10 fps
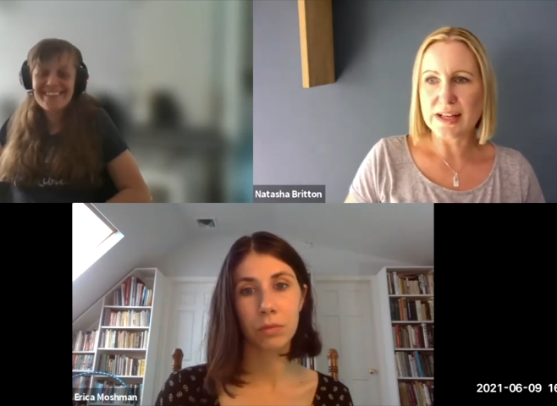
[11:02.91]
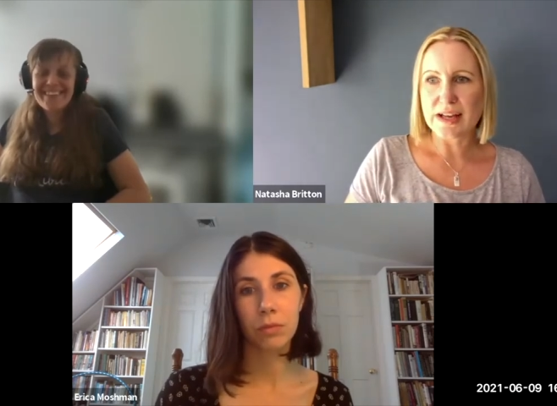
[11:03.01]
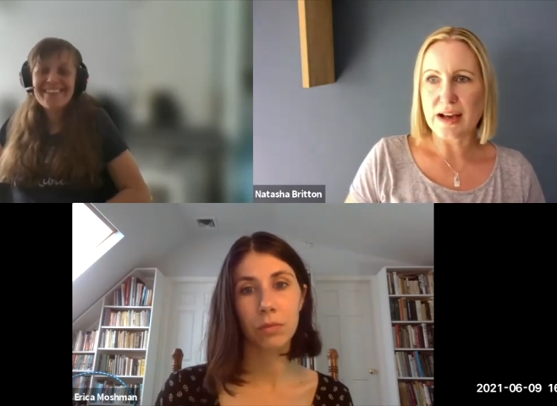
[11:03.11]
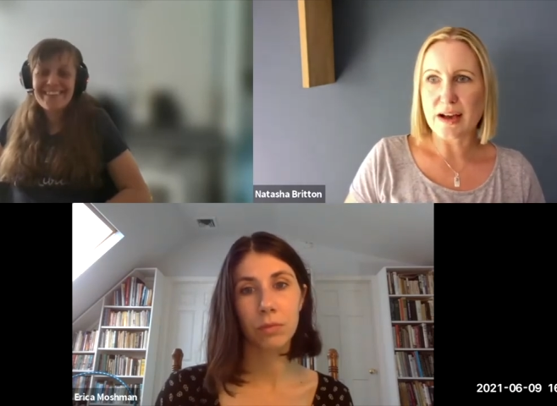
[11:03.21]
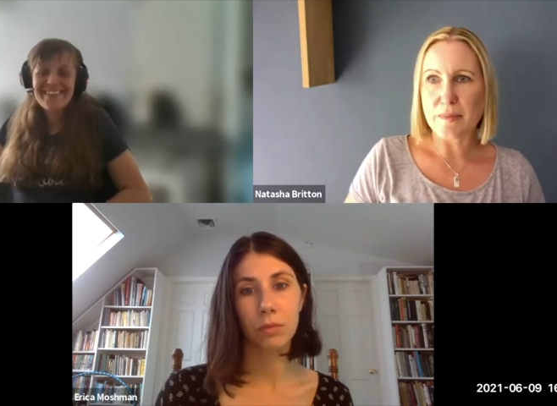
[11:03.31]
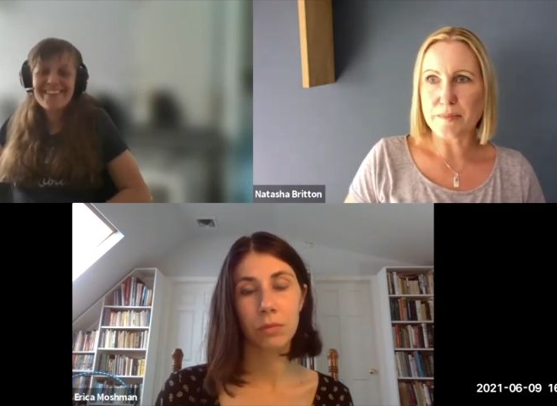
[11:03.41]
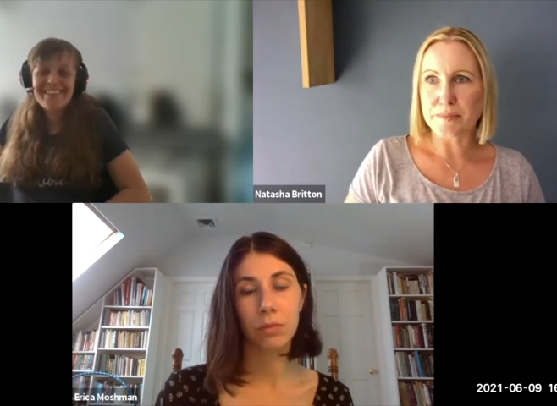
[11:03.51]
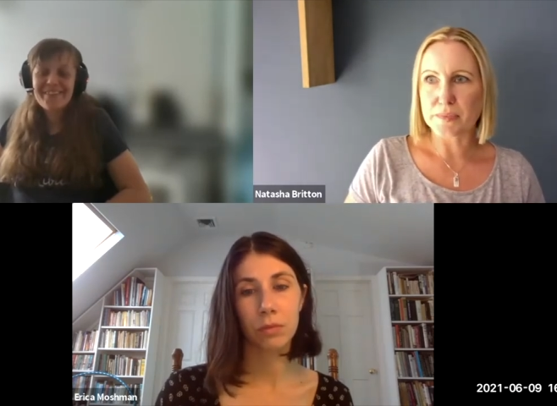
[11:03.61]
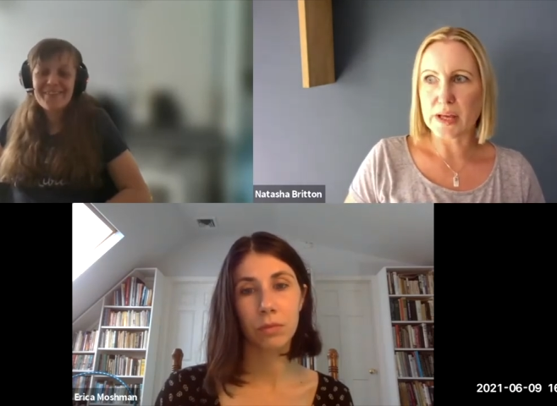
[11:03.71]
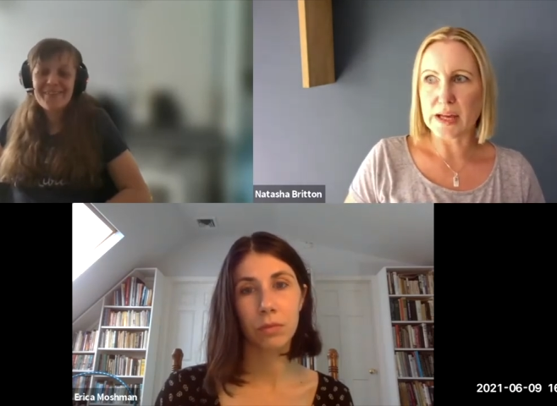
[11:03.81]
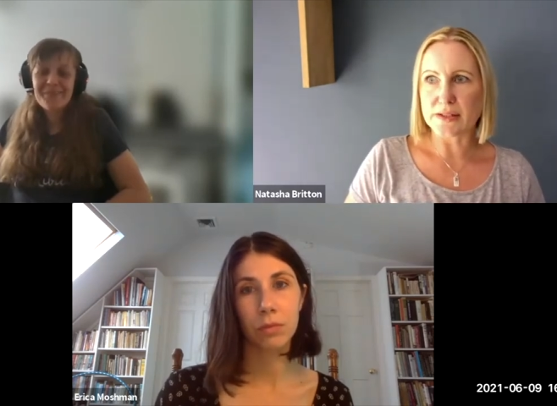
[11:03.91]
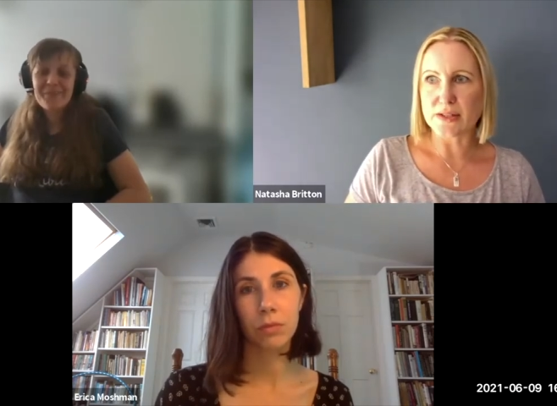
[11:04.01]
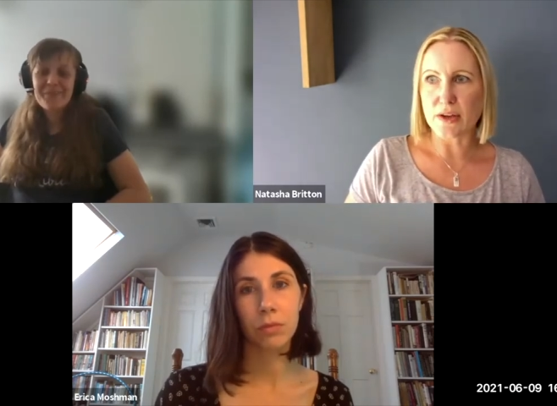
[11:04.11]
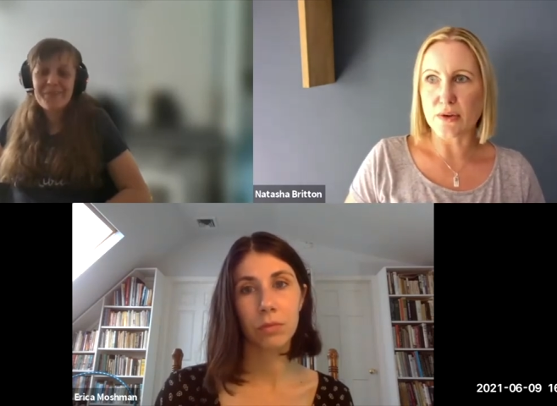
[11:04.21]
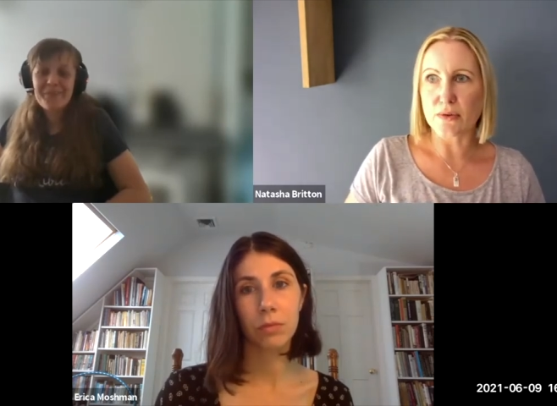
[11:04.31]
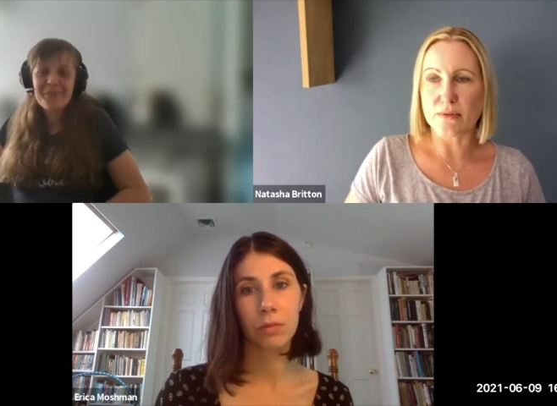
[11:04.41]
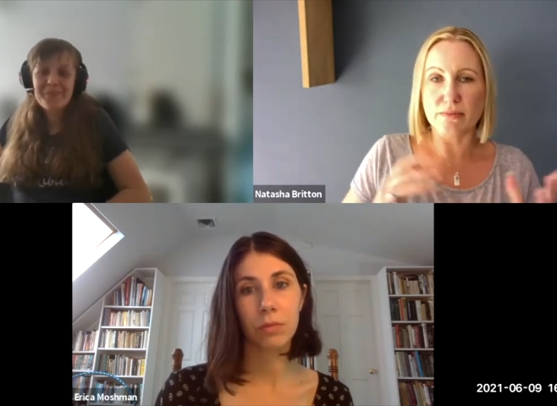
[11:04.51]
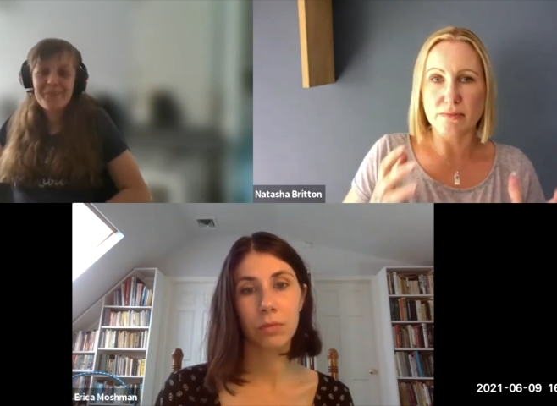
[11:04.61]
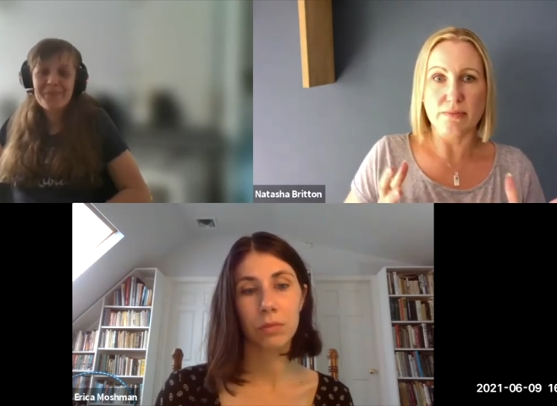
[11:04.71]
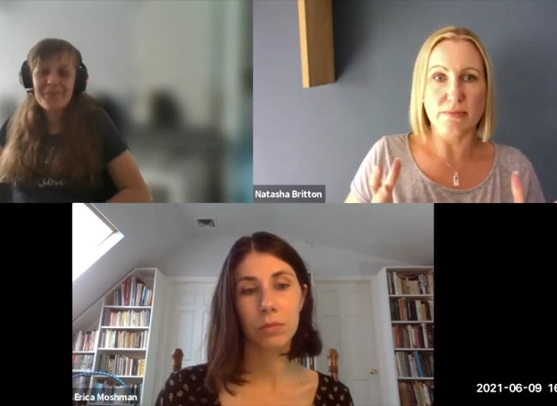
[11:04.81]
Speaker 1: Um, and so
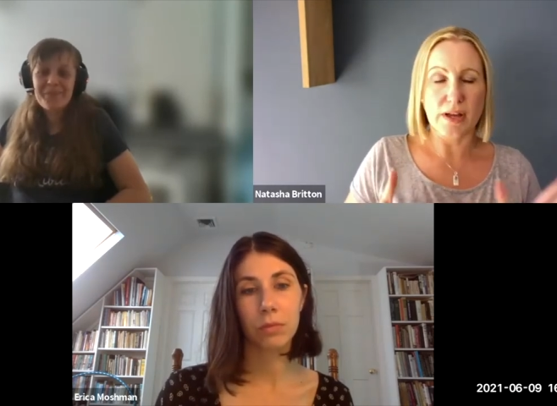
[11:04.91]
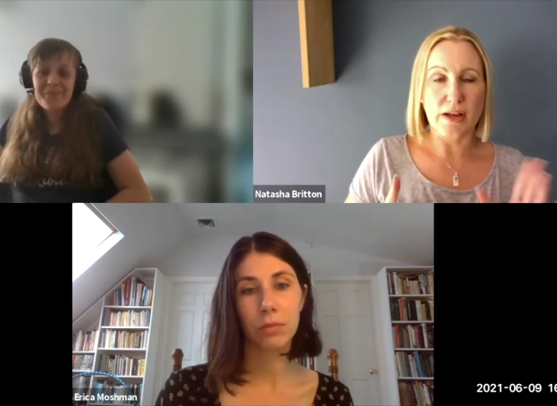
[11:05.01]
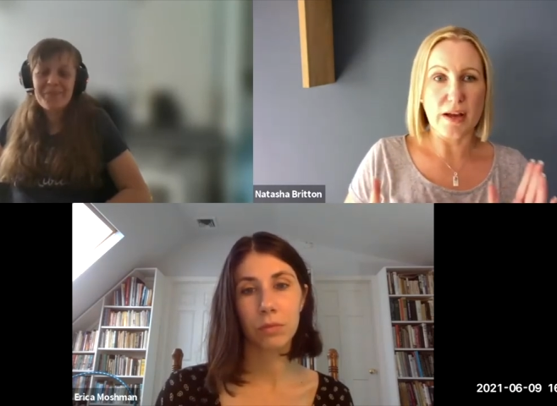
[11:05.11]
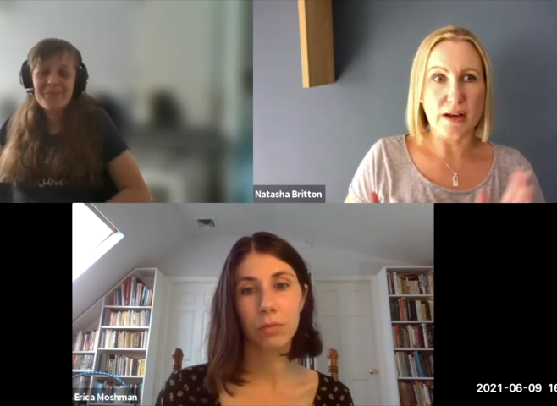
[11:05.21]
uh,